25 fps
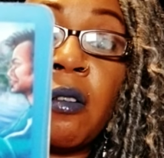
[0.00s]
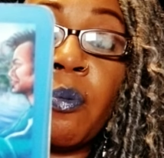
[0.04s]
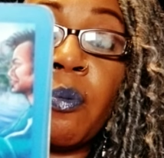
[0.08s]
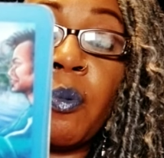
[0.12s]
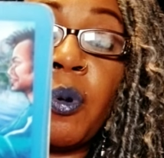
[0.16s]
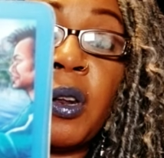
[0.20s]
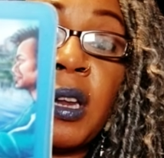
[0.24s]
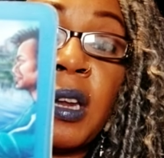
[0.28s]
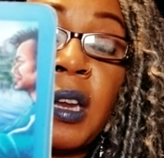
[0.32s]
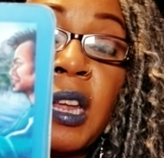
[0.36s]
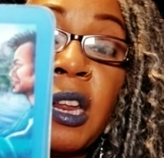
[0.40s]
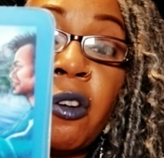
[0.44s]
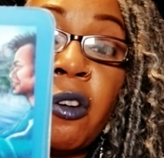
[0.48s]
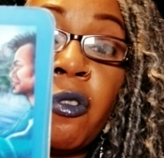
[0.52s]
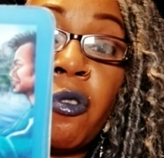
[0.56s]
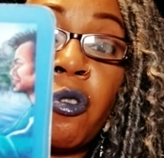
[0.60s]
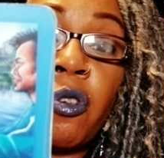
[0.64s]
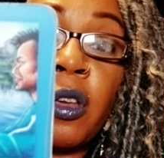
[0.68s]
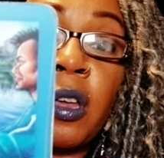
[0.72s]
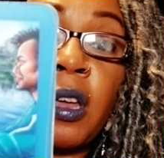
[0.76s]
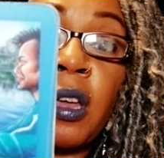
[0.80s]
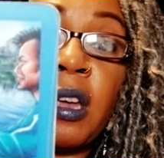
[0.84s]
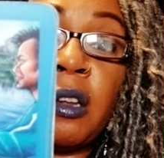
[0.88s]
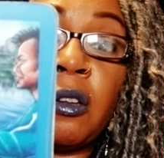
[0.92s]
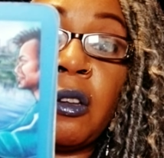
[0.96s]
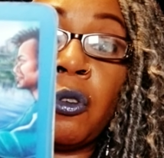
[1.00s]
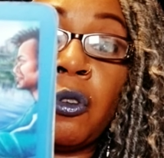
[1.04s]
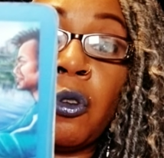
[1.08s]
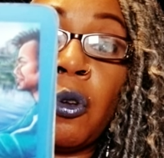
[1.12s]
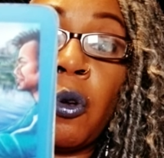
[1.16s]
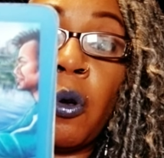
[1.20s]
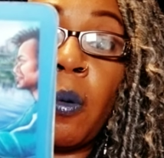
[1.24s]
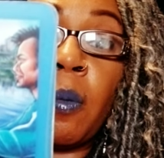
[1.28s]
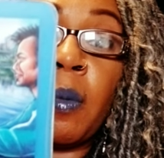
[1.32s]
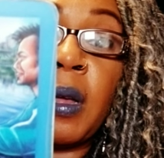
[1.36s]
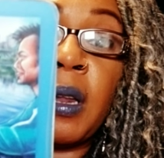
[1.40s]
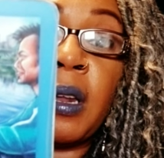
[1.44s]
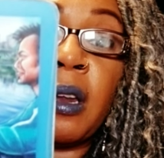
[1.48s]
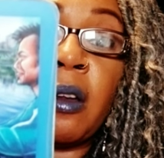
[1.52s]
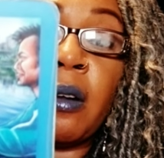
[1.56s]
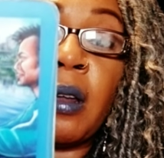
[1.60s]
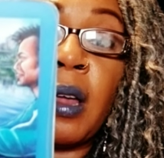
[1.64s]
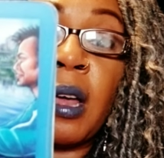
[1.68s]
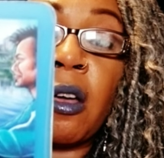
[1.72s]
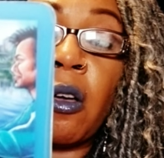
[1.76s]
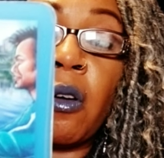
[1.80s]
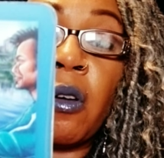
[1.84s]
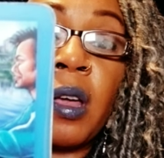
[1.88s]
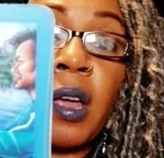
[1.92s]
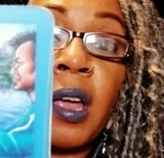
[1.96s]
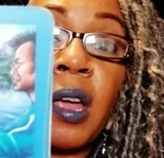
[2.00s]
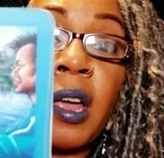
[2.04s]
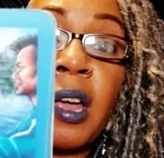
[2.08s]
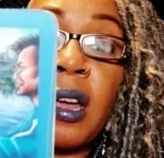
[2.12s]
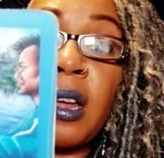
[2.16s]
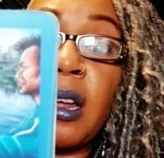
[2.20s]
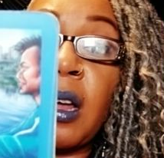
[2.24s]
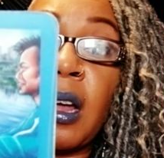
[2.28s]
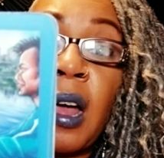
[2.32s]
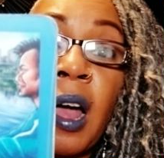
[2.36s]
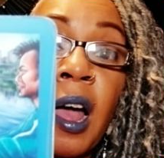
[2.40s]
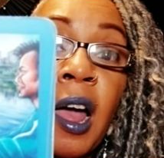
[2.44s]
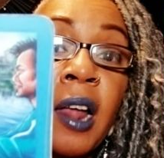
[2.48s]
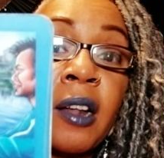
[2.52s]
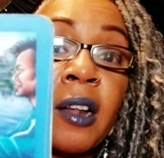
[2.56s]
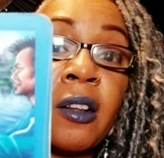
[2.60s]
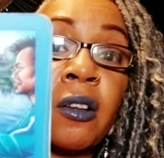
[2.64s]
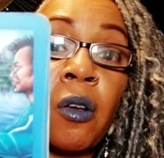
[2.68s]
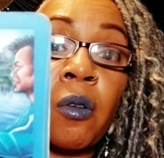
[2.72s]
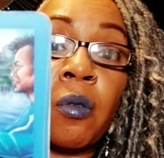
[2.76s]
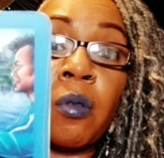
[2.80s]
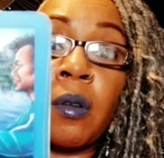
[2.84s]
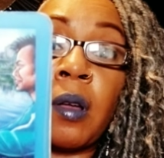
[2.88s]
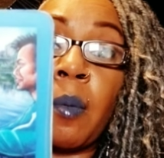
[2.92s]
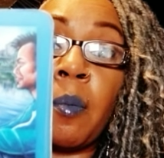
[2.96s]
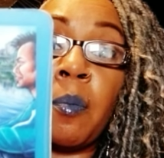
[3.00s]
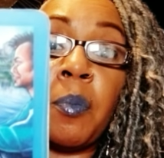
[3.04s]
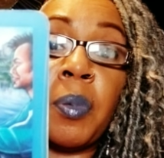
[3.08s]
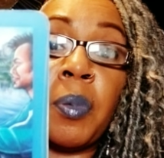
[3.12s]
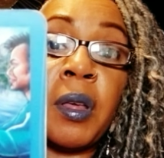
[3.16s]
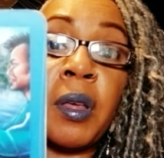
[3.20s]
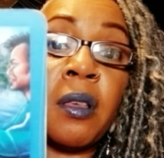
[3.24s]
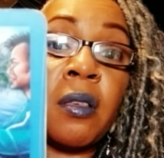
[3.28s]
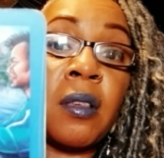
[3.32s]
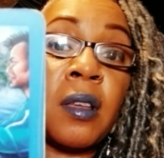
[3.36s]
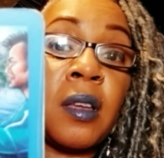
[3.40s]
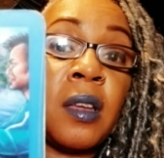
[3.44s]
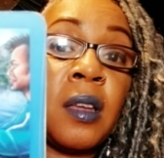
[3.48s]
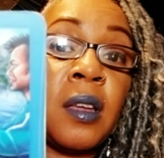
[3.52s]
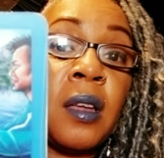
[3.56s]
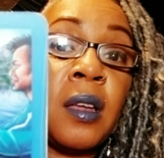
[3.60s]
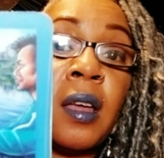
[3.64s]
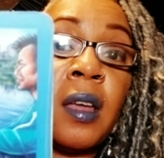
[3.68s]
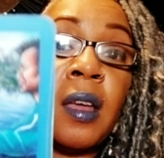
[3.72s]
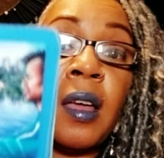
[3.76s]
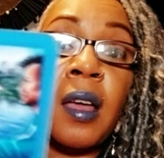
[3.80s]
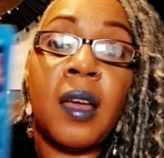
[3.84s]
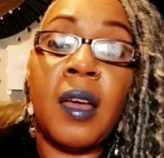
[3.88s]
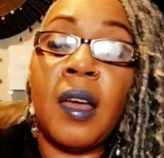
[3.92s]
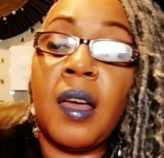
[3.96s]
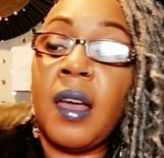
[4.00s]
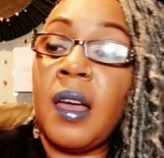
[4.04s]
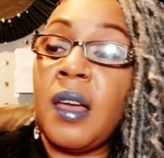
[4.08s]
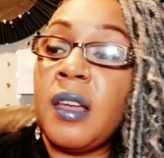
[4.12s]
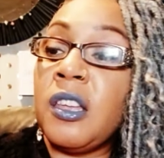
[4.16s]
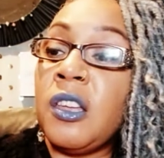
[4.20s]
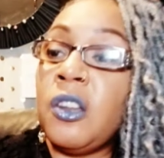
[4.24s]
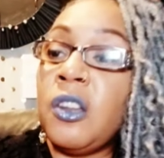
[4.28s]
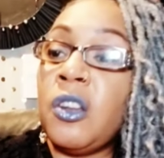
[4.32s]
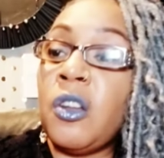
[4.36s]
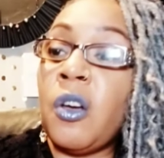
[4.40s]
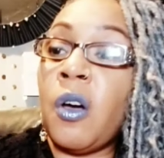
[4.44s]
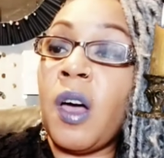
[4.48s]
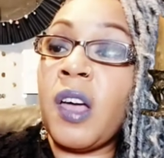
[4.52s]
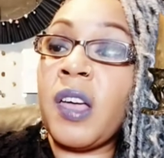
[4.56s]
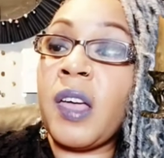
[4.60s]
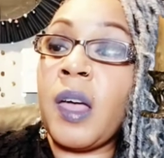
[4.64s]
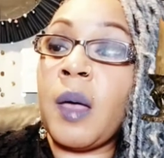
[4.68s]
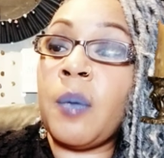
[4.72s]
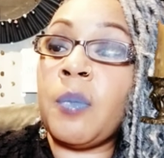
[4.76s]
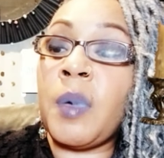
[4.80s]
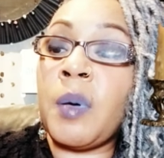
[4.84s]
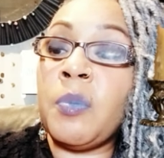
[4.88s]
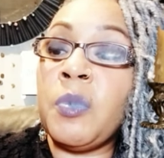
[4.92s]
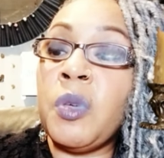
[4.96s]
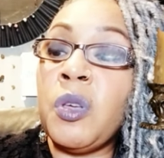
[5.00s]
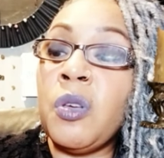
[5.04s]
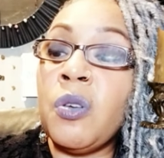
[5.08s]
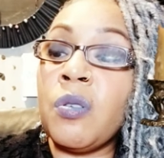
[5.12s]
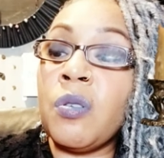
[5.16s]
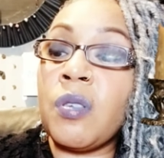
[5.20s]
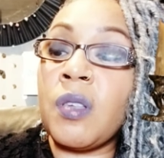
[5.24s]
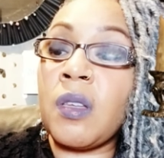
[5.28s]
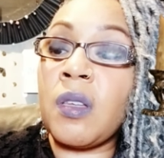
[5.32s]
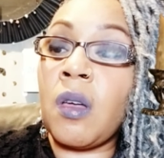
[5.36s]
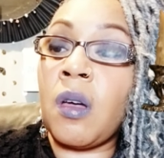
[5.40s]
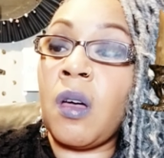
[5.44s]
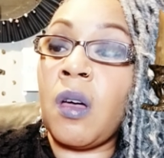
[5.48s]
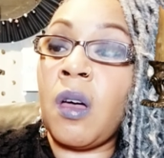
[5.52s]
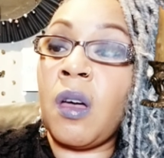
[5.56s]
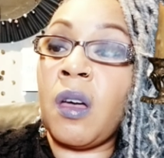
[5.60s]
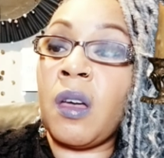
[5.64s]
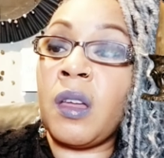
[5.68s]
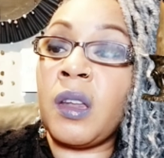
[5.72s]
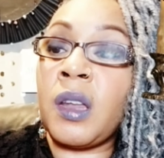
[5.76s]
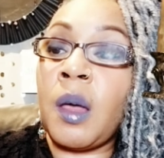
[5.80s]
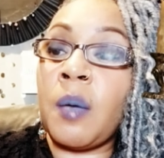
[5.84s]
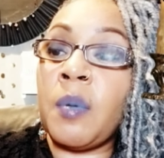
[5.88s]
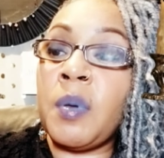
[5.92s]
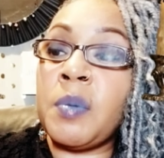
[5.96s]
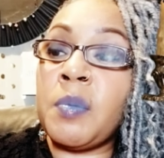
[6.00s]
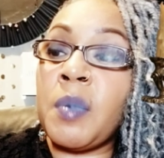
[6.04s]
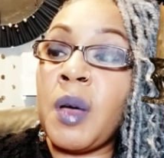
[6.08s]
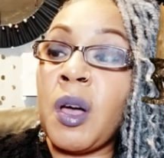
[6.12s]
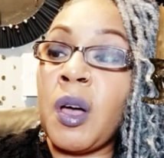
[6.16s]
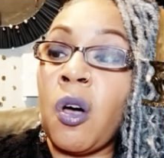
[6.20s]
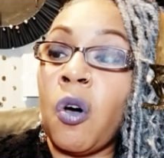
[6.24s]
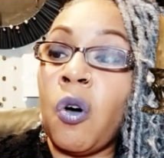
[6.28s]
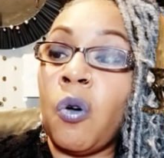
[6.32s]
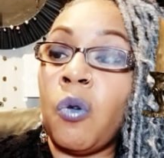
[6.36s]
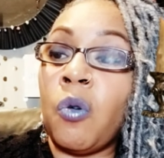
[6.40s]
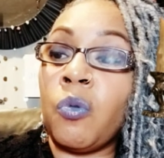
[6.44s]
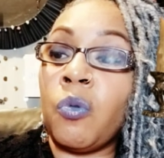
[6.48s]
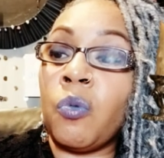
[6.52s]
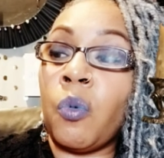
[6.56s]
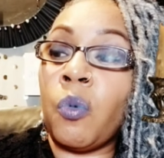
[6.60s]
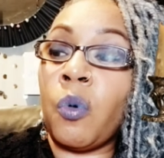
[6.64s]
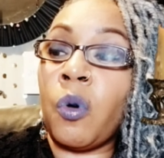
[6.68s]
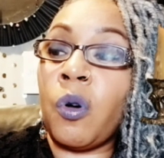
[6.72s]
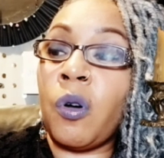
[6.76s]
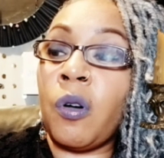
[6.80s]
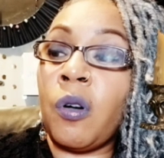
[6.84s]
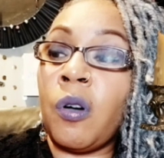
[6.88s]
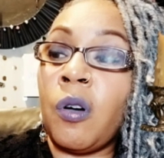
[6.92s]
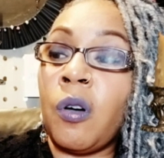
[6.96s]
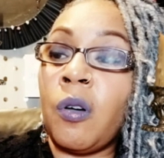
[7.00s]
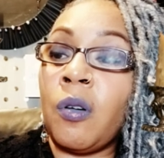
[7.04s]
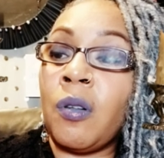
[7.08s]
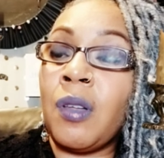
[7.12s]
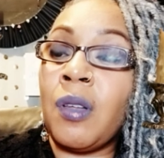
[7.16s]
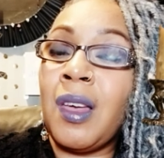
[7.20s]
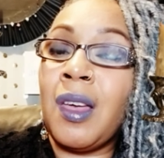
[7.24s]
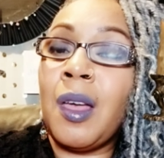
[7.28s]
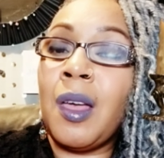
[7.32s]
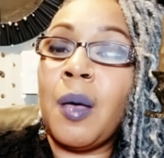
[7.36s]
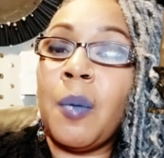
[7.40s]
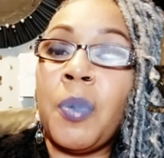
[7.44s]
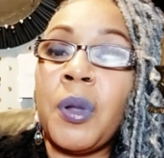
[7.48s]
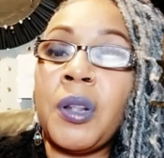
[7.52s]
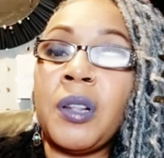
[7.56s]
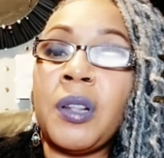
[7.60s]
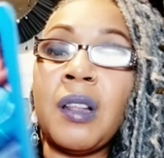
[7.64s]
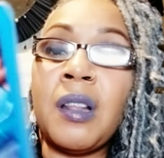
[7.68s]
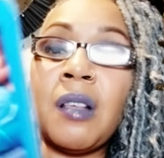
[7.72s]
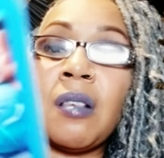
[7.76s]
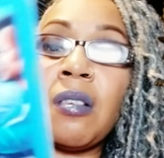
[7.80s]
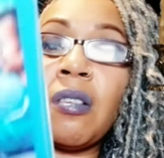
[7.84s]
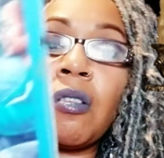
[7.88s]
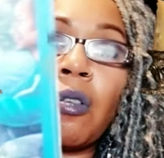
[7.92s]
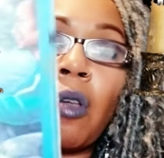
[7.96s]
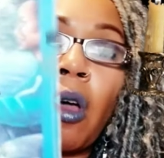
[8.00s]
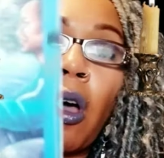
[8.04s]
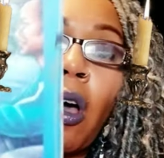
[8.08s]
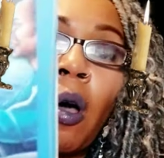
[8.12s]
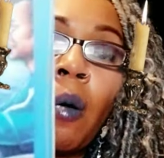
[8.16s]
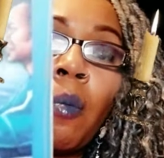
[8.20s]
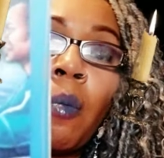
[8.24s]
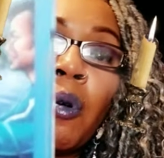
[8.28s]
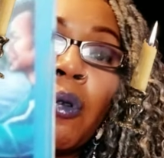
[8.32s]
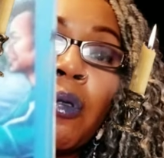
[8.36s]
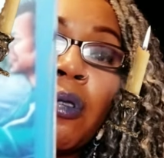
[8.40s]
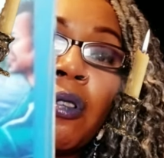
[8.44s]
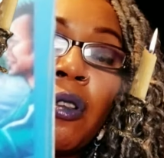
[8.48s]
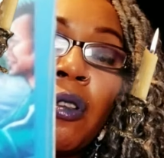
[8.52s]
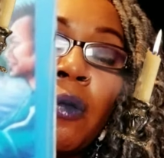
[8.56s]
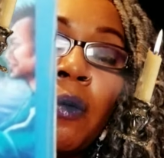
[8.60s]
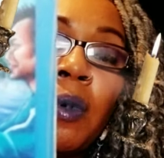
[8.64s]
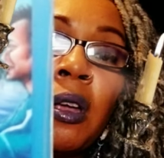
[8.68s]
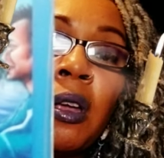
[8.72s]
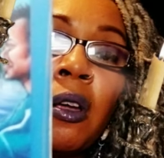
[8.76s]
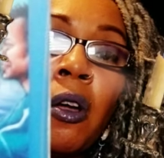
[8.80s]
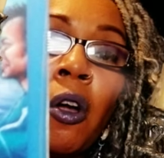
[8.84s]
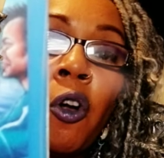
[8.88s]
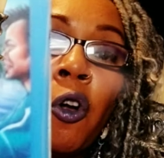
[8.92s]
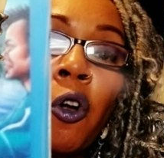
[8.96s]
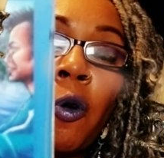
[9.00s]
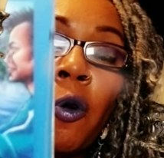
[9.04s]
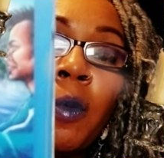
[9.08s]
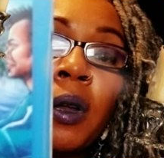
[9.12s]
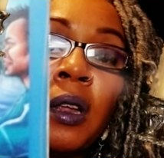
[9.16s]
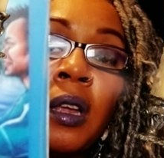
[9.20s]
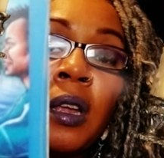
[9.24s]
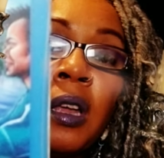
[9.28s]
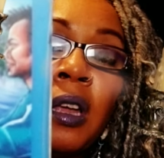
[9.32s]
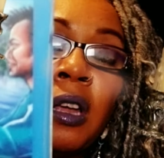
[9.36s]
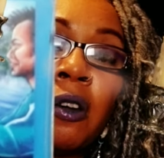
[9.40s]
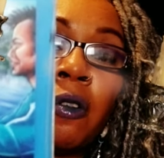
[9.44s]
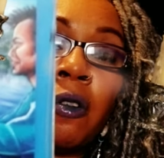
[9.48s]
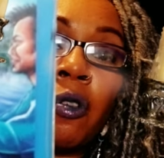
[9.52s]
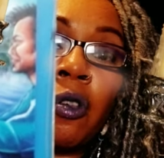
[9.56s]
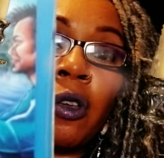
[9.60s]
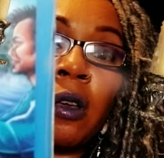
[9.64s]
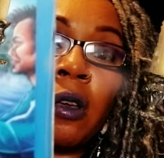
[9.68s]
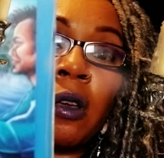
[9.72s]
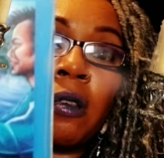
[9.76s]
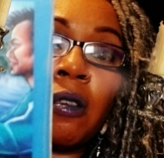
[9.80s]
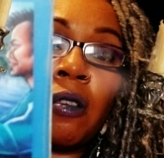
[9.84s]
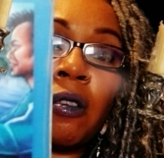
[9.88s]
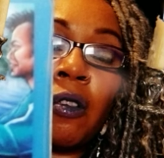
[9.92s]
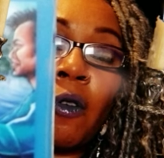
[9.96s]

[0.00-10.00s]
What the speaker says: putting energy into them, and they're like, okay, I'm busy. You know, I got my music on. I'm in my own world. But this is almost, to me, hermit energy. So